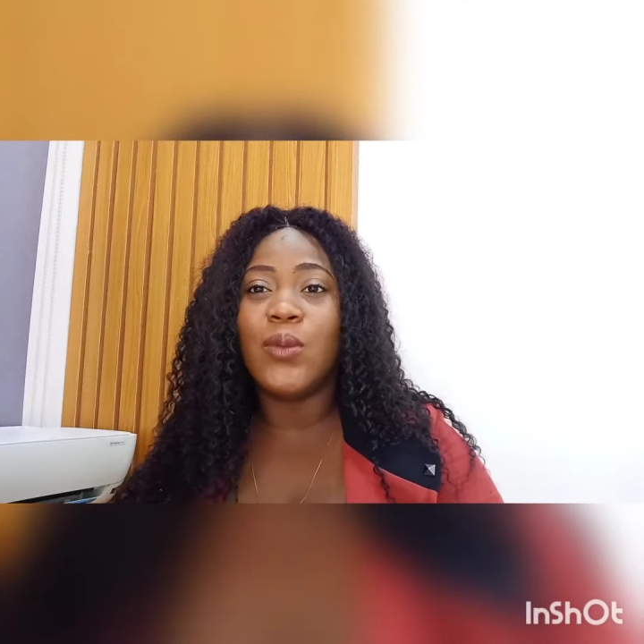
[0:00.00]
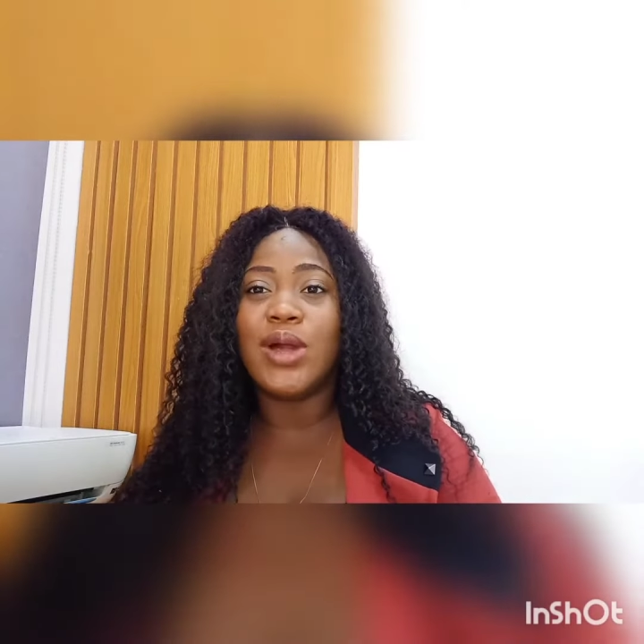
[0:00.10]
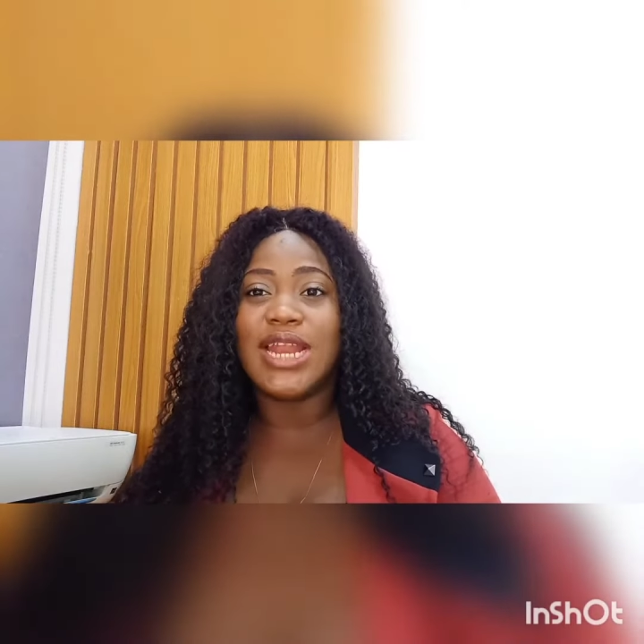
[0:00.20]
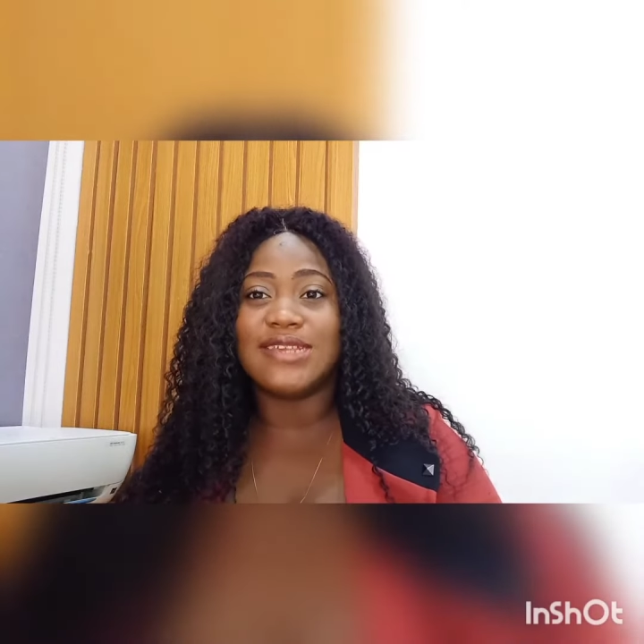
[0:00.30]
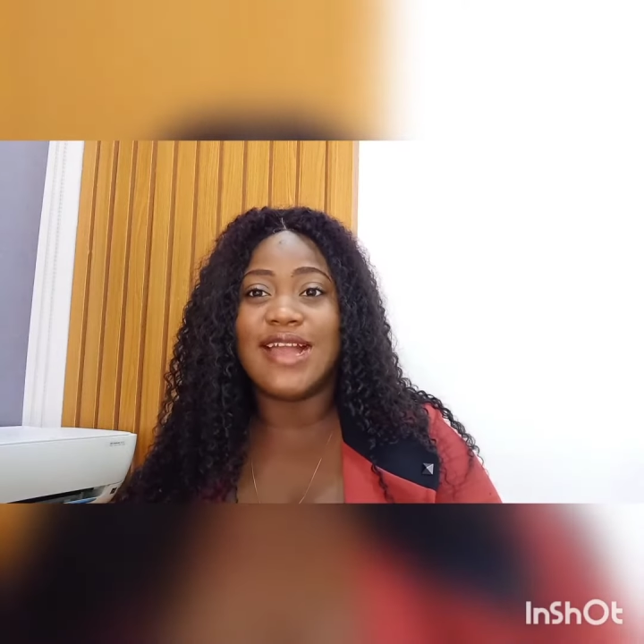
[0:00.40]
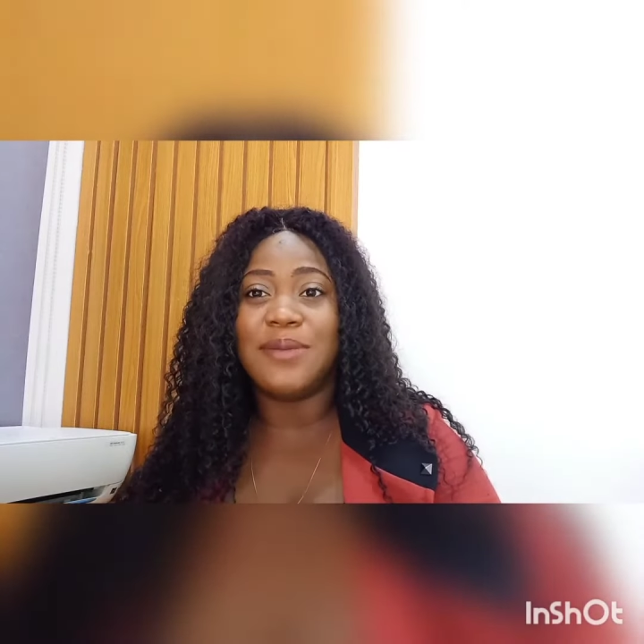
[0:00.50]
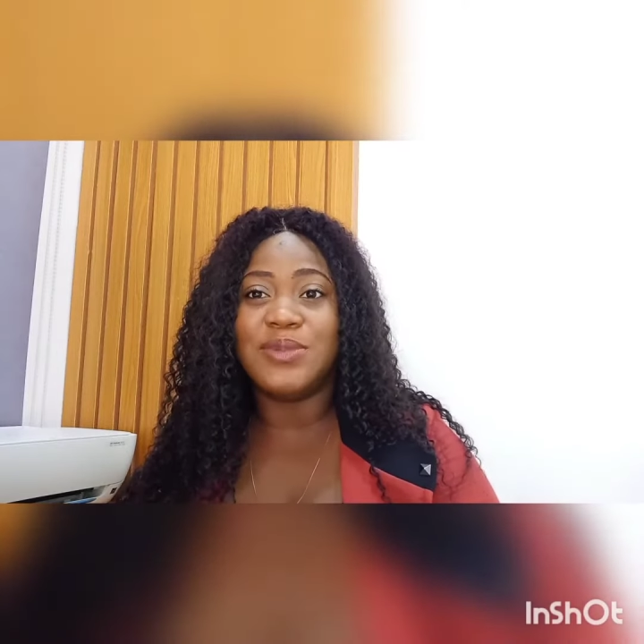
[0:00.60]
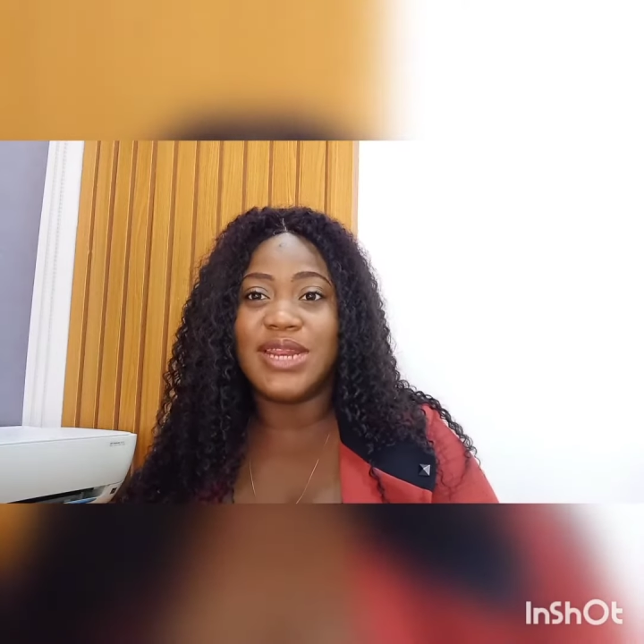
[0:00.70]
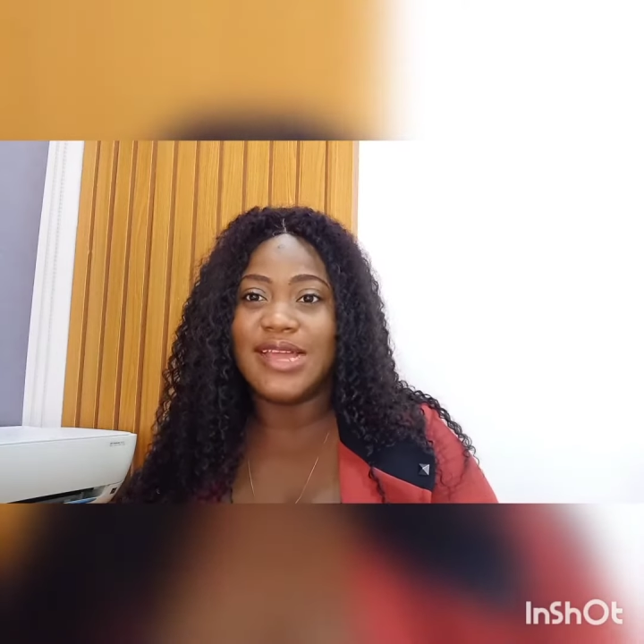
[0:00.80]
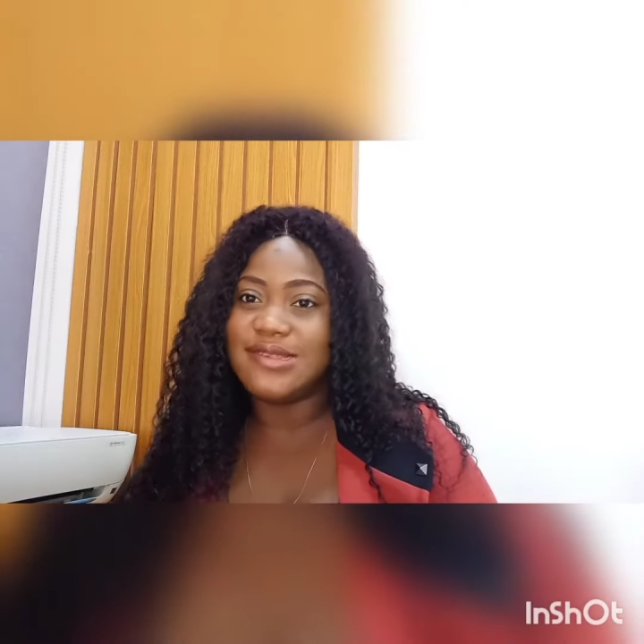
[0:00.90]
what has
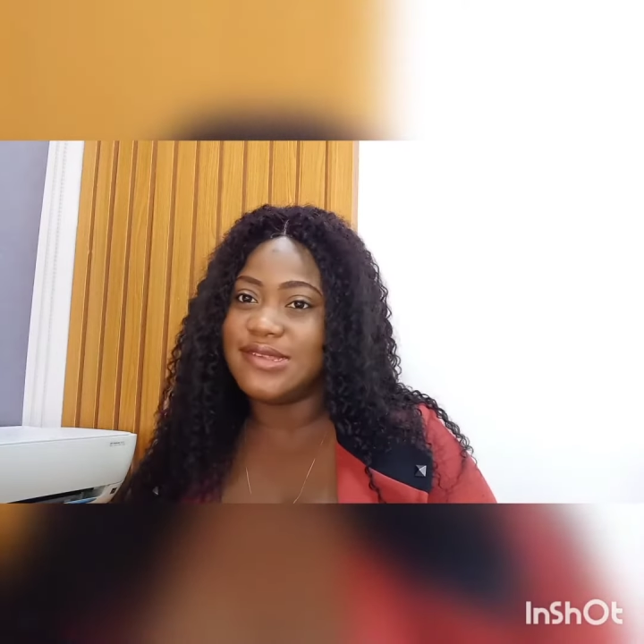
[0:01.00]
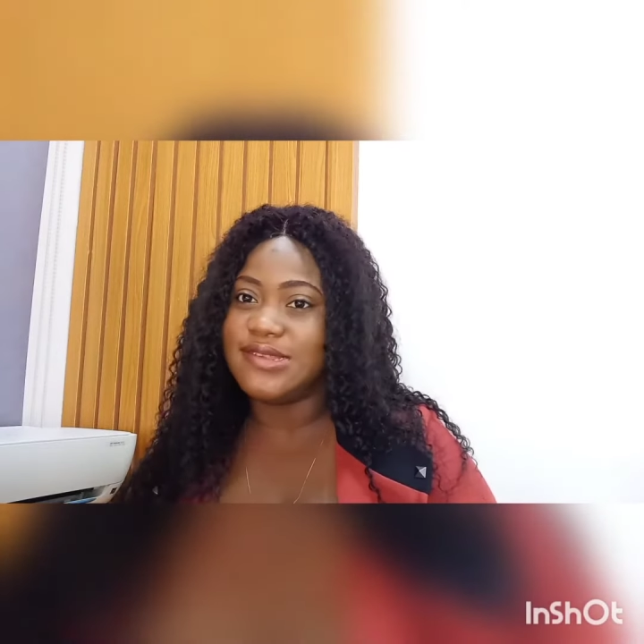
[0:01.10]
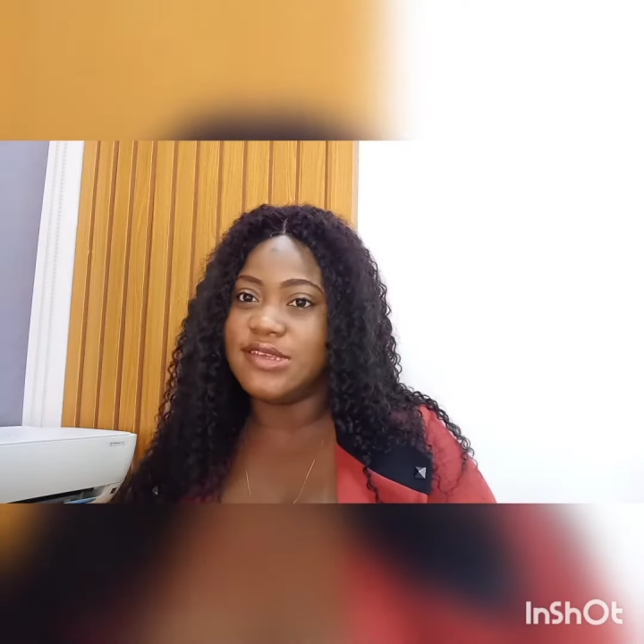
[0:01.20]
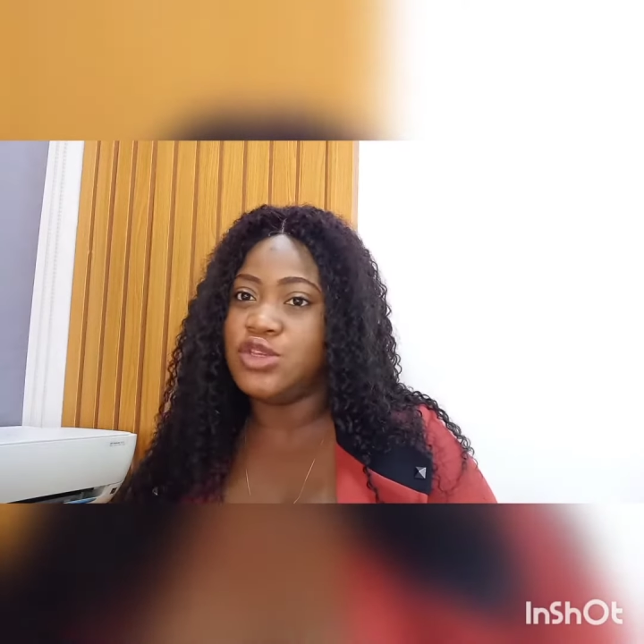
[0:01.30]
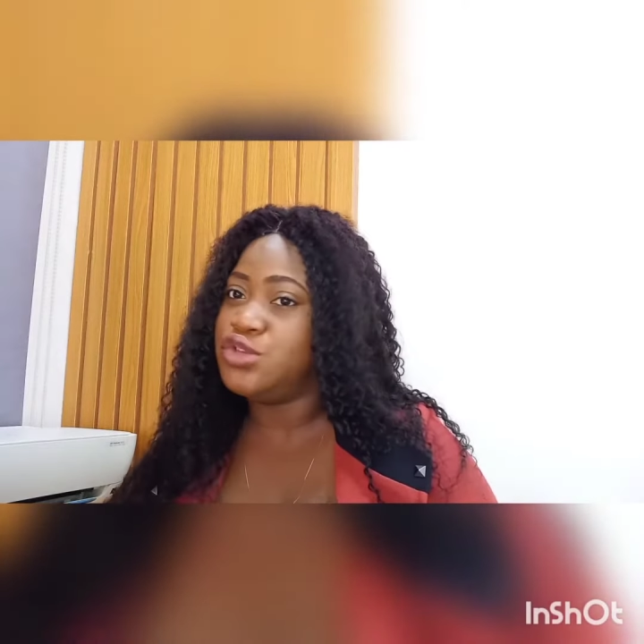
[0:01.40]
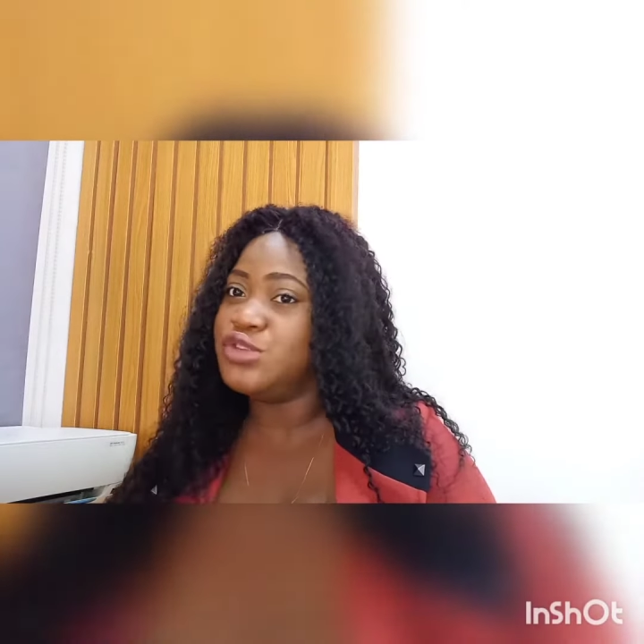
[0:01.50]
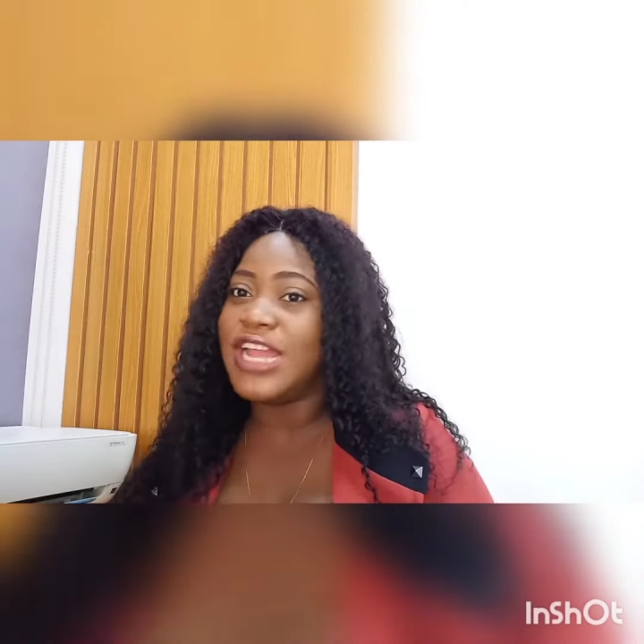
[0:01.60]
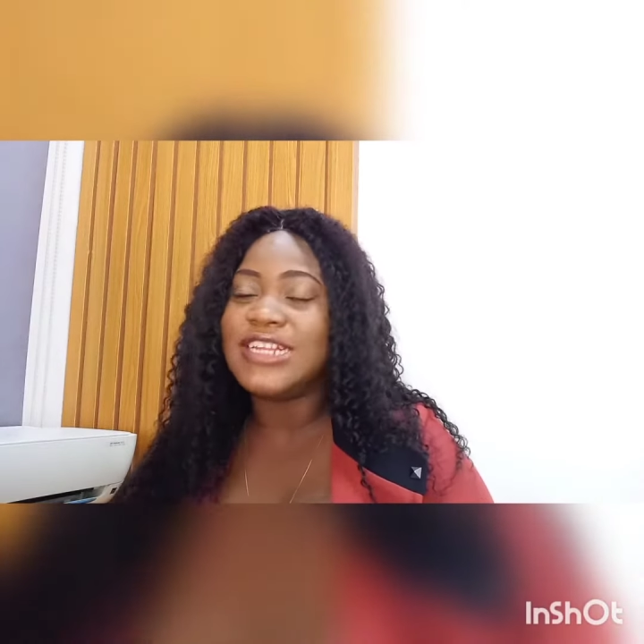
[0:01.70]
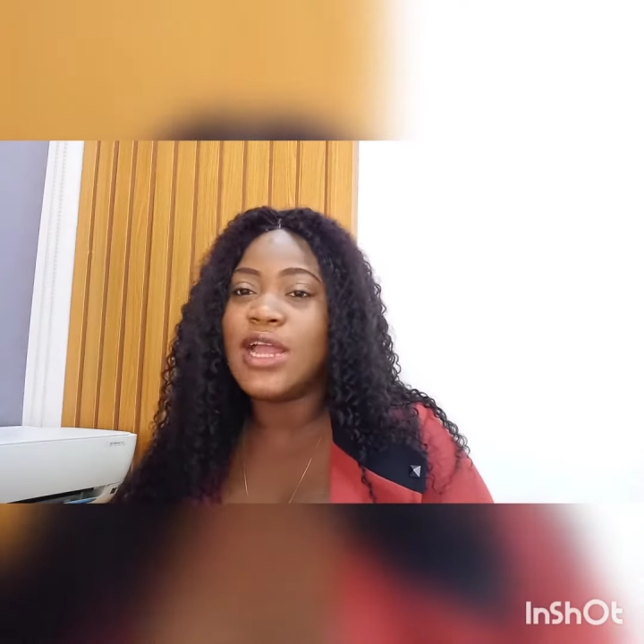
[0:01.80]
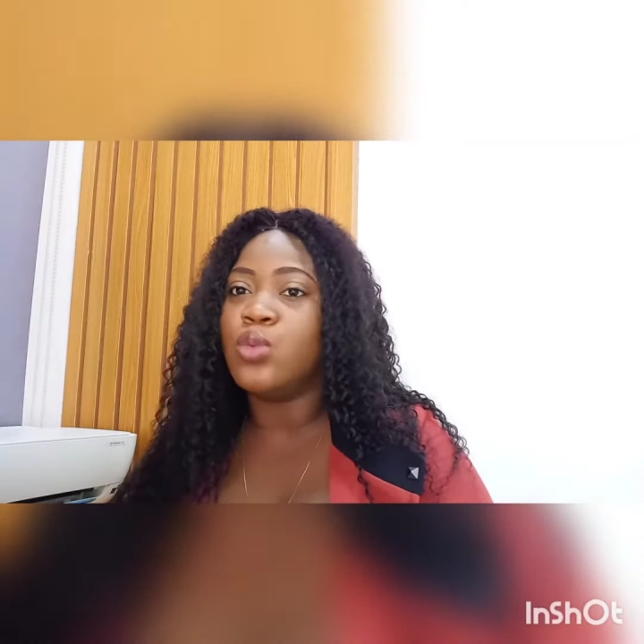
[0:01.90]
happened last season, United